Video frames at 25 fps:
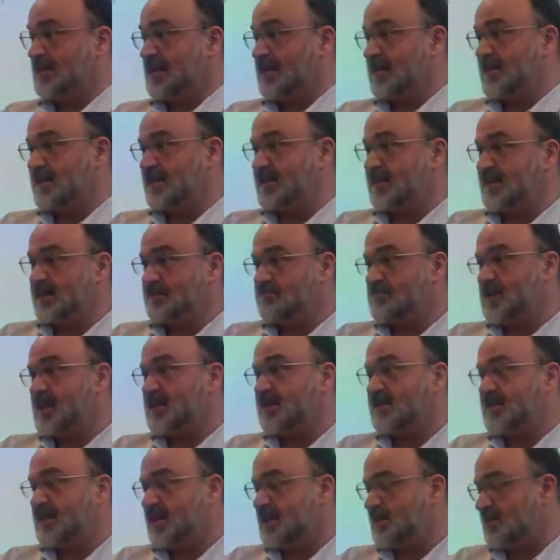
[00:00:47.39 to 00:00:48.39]
Is it the
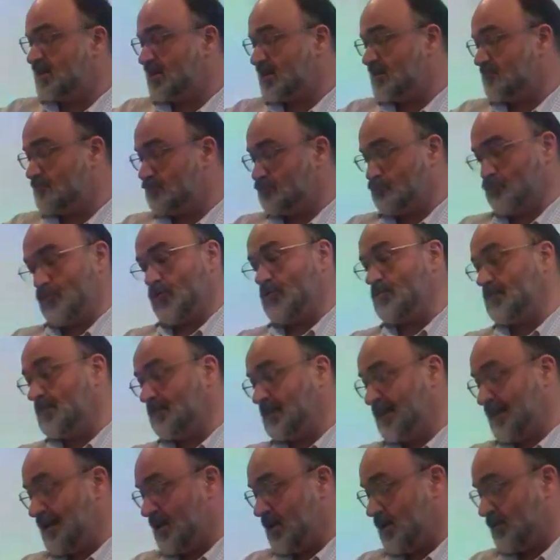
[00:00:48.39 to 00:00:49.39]
best answer?
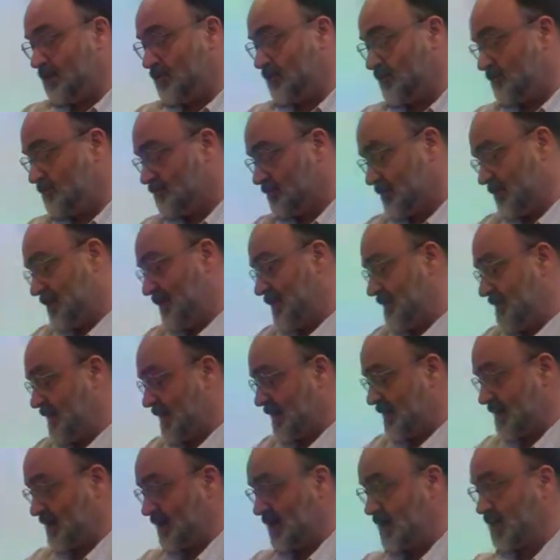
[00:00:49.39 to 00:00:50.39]
Probably not, but it's
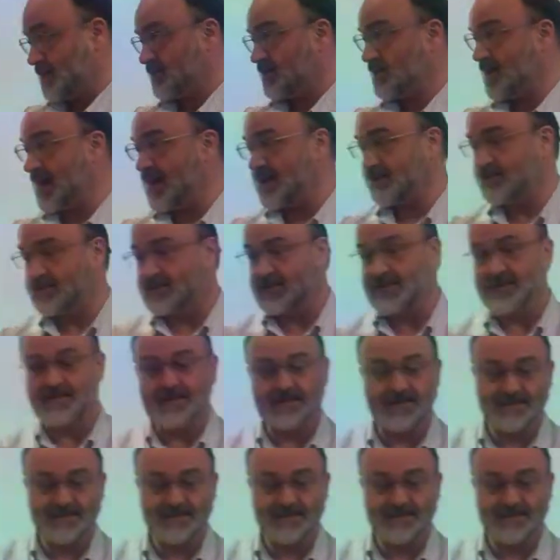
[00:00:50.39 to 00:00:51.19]
an answer.